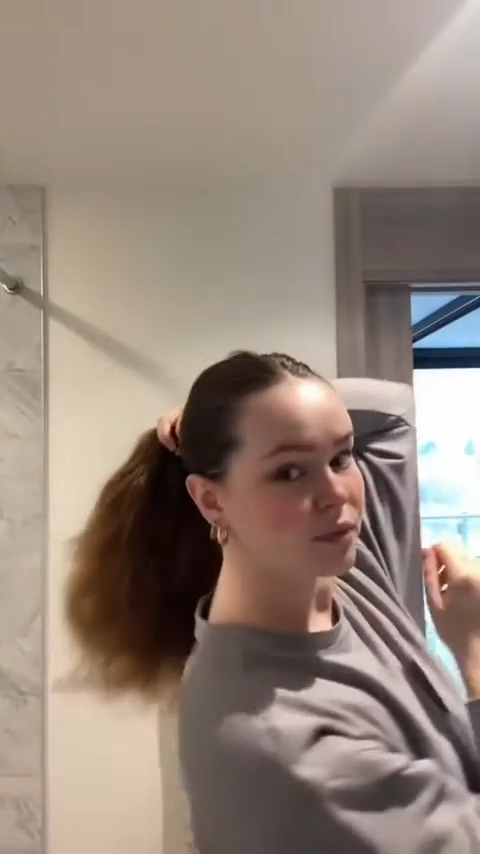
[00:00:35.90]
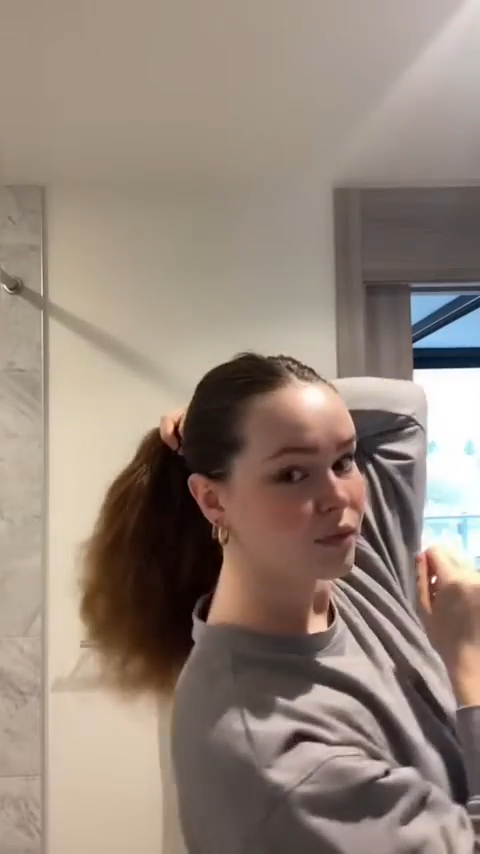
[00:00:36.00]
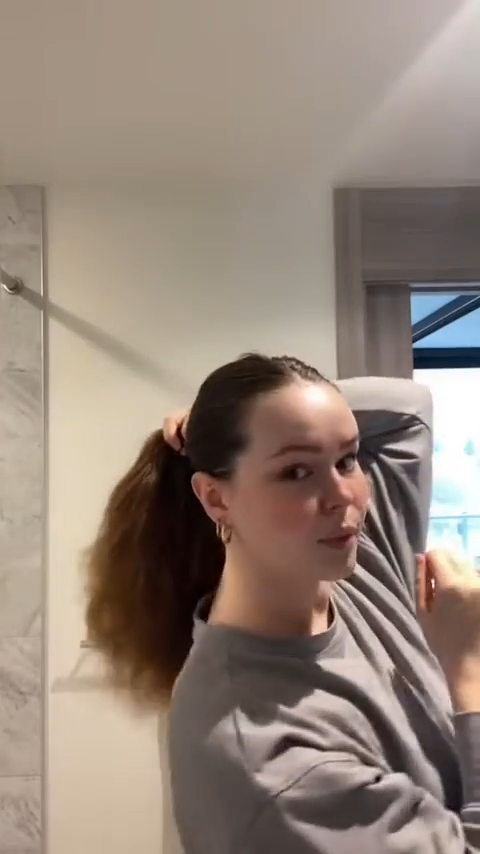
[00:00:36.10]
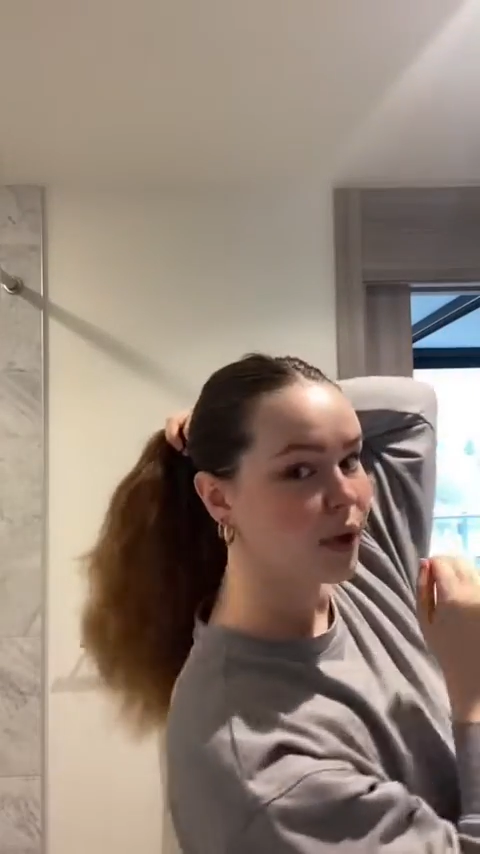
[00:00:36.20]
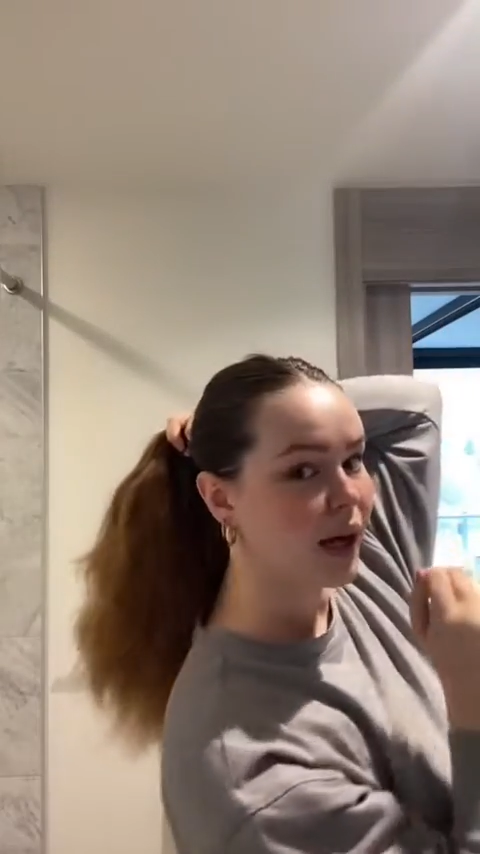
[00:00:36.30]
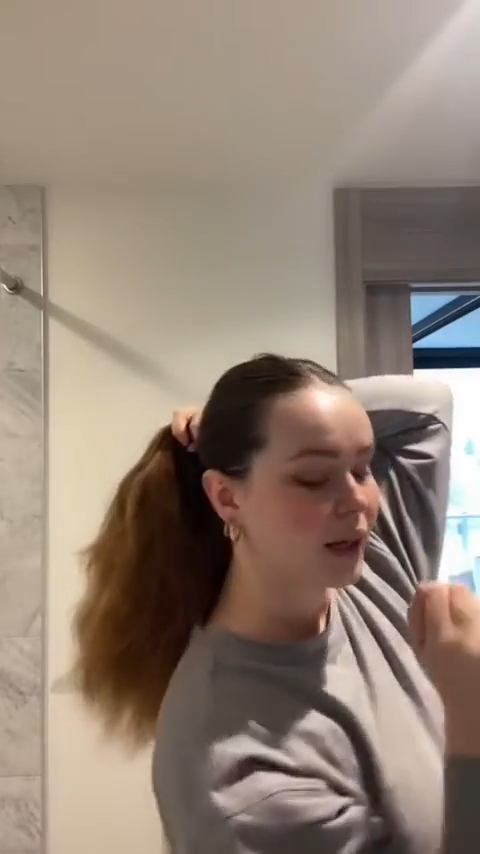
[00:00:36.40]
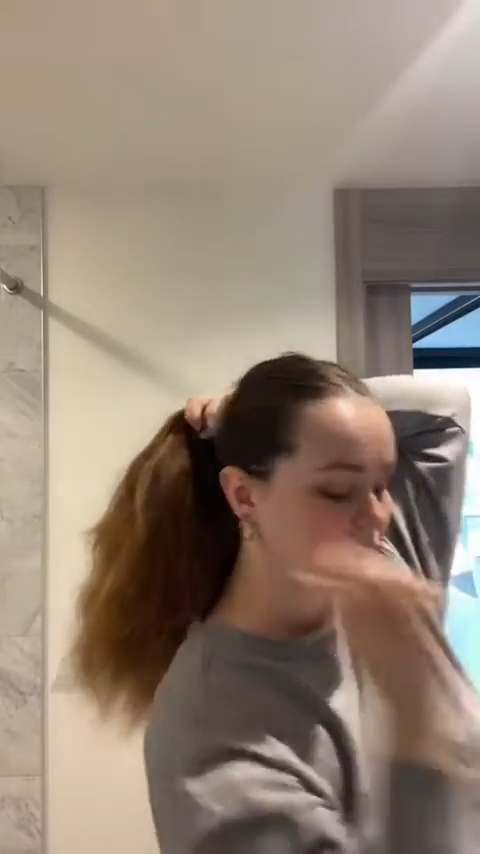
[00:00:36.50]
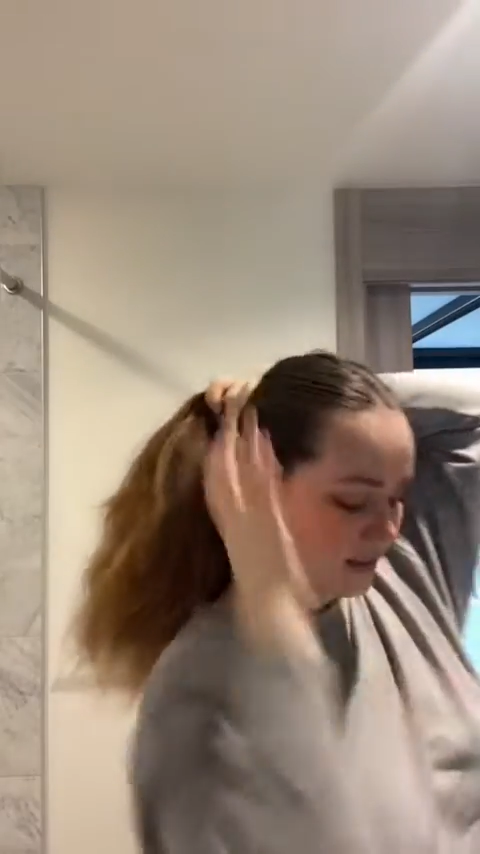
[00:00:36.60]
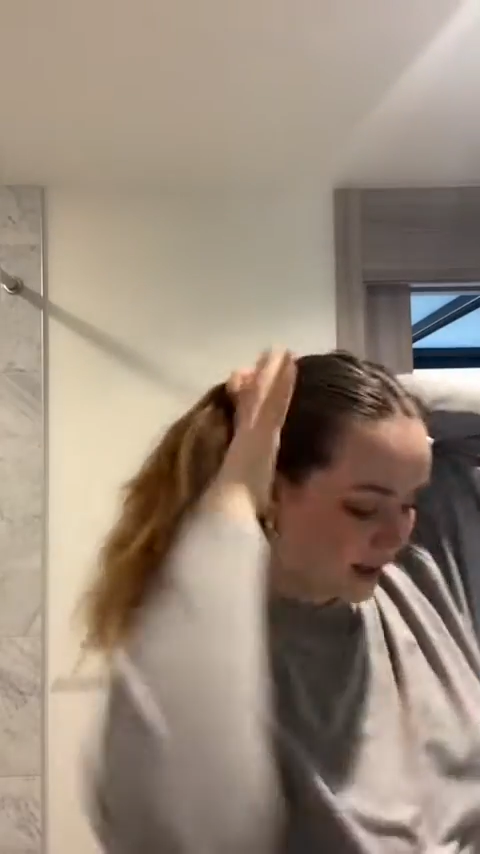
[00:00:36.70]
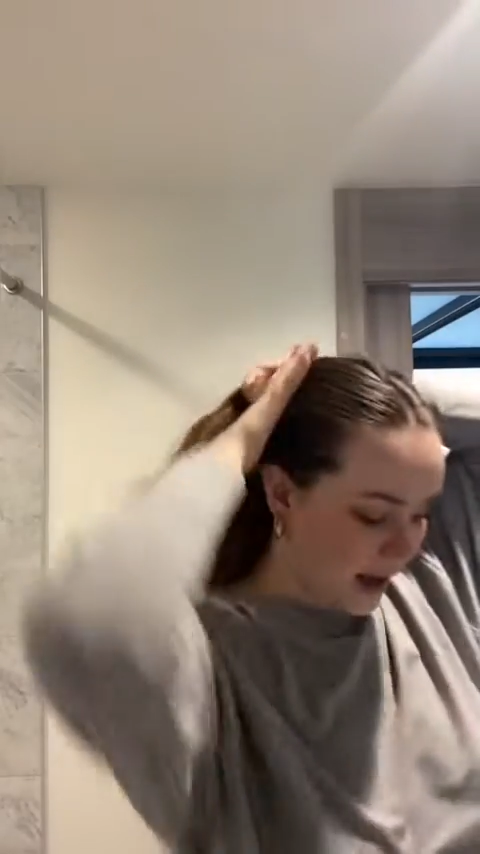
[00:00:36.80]
from your head
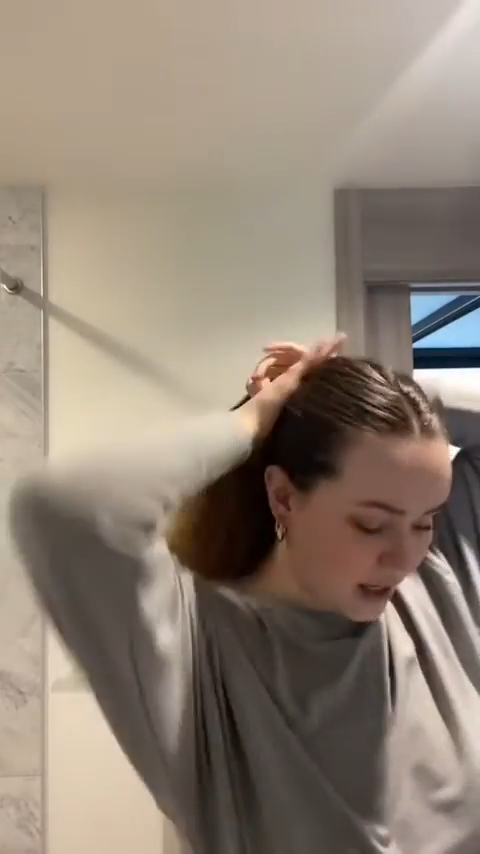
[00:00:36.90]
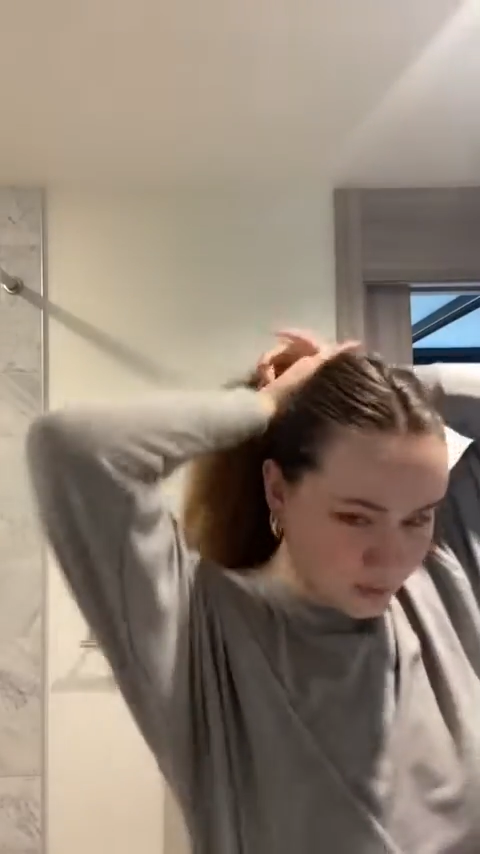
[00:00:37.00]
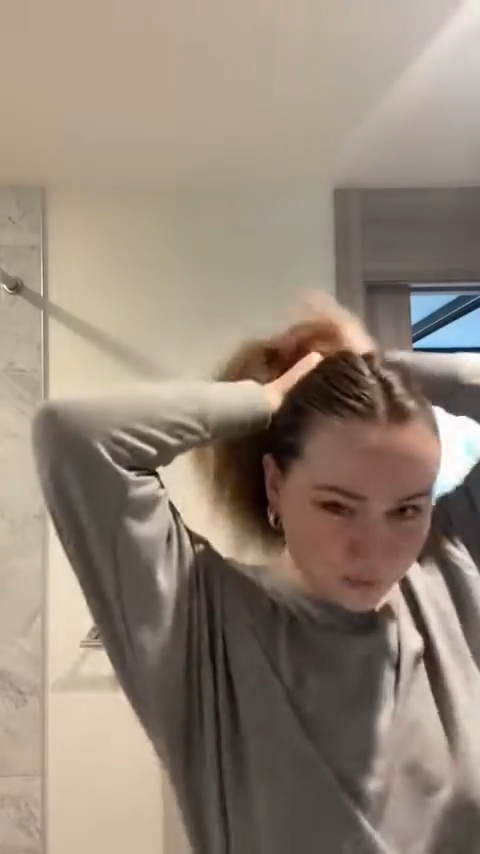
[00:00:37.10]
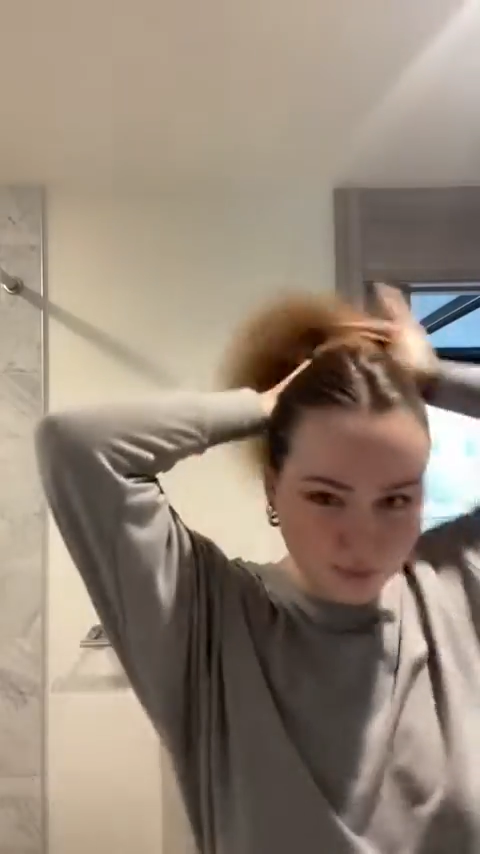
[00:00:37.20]
like that.